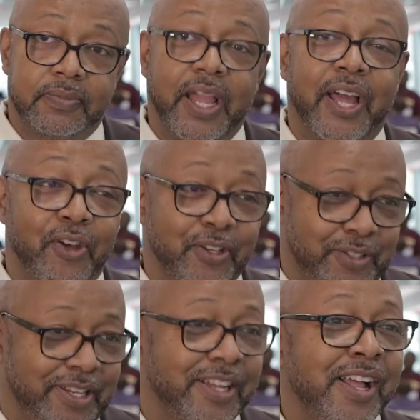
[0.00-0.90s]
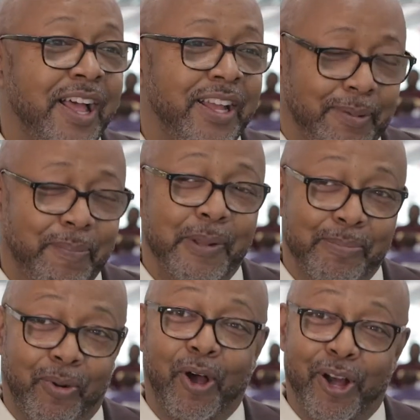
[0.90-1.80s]
Yeah, I know that's a pretty
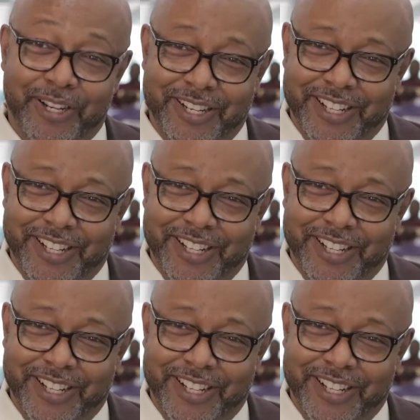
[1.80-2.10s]
broad.